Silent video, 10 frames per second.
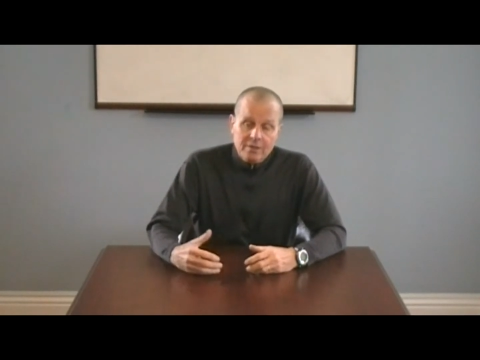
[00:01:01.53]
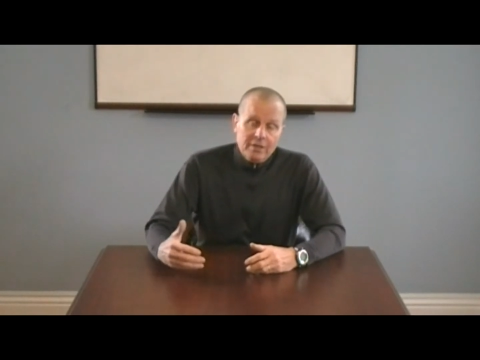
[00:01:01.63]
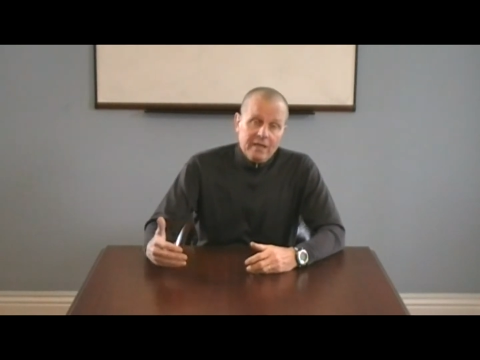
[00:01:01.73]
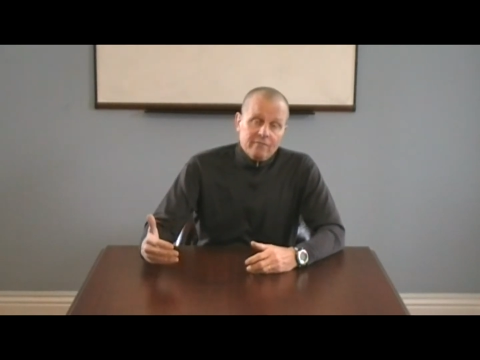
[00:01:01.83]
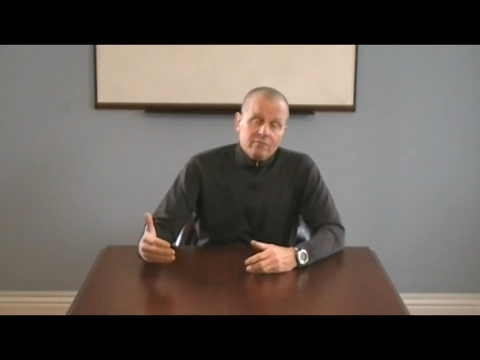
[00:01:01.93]

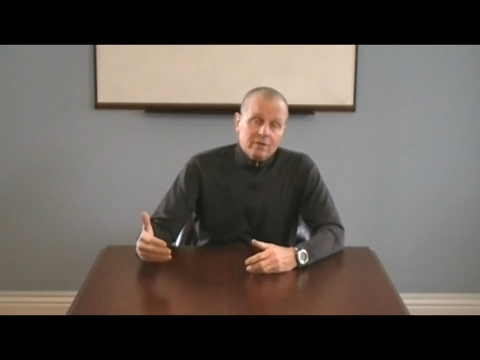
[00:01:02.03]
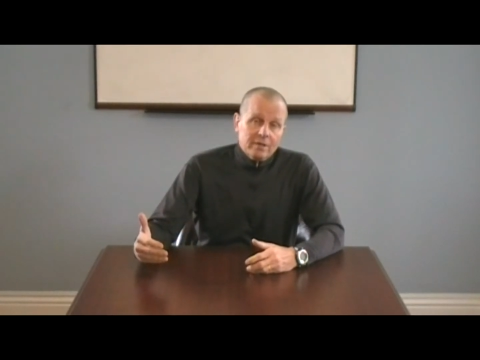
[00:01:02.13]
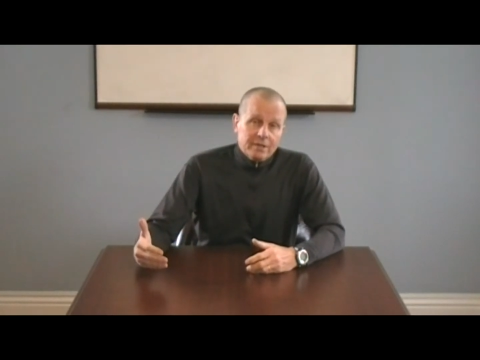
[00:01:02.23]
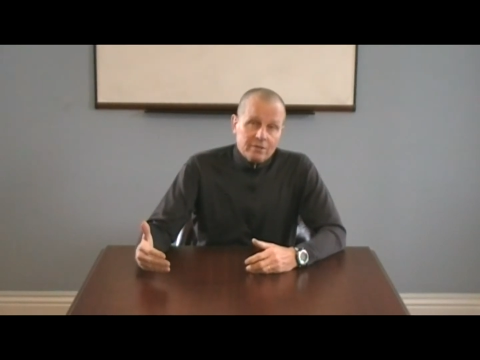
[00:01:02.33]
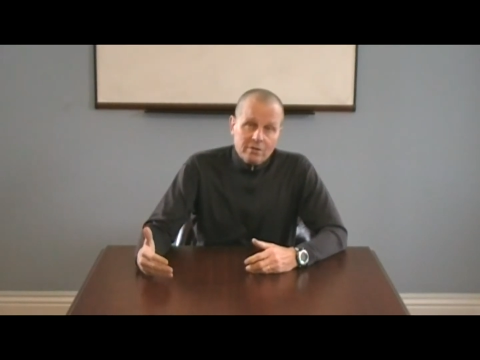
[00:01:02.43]
You have
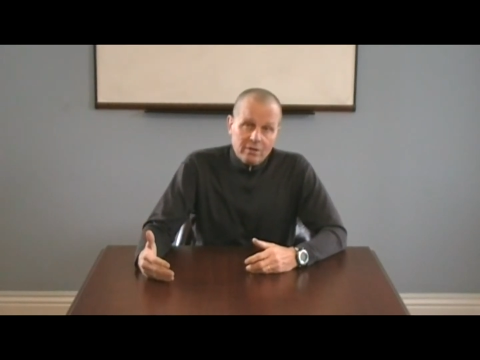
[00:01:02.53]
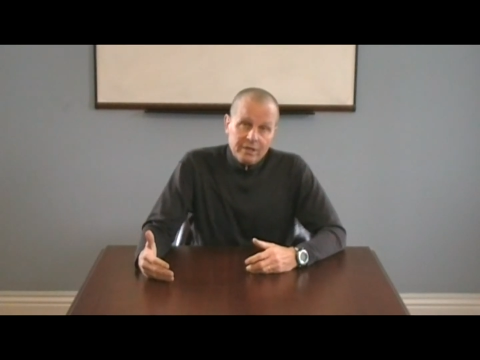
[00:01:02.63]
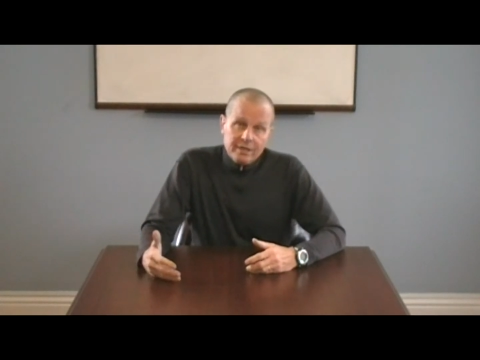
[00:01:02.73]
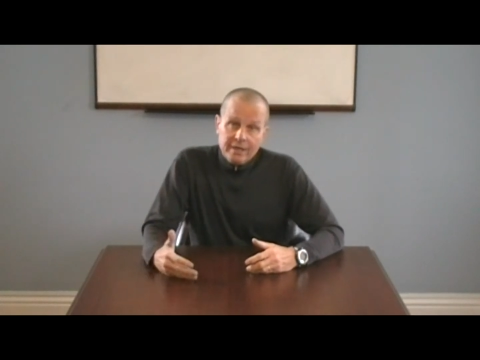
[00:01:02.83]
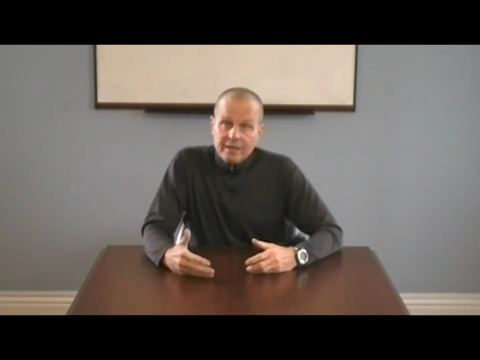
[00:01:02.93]
a car
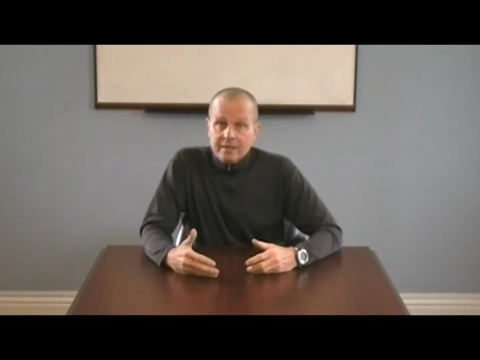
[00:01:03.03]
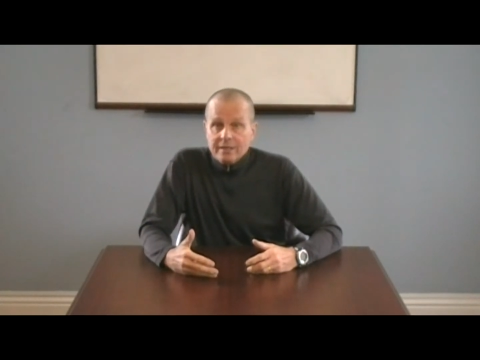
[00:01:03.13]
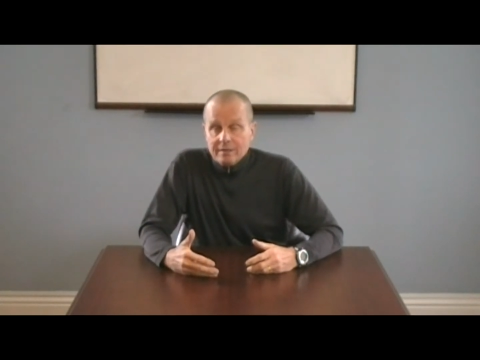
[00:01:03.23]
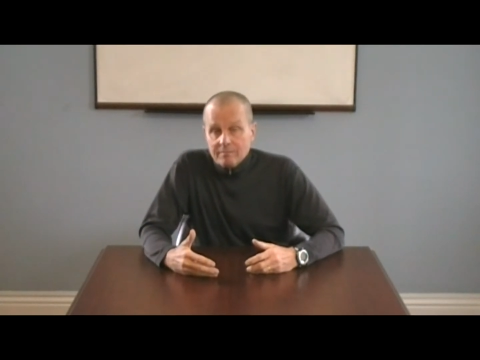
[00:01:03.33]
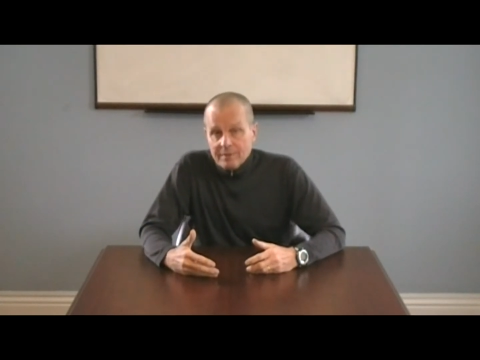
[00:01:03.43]
hit a
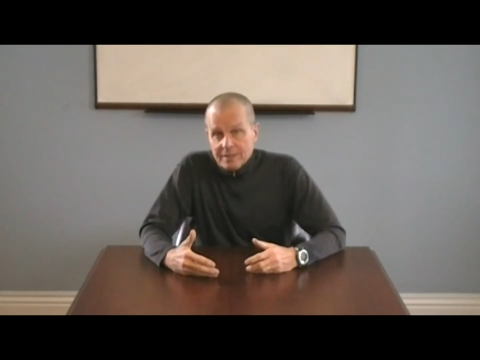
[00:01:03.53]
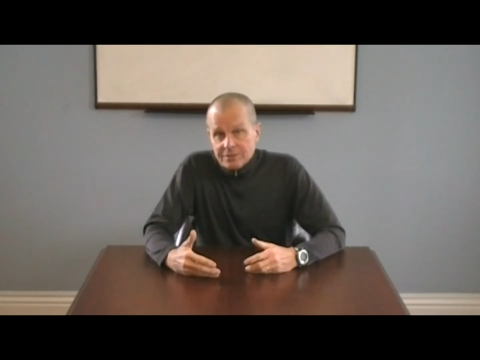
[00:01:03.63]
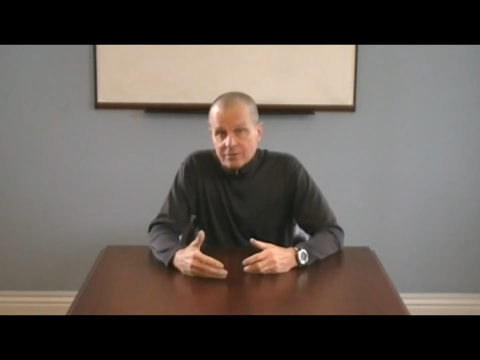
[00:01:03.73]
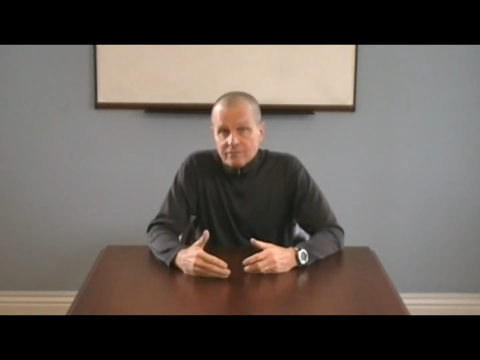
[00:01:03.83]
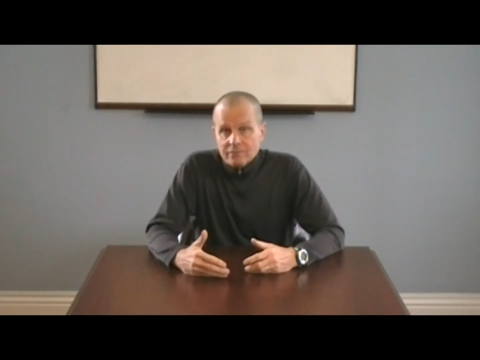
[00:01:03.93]
bicycle,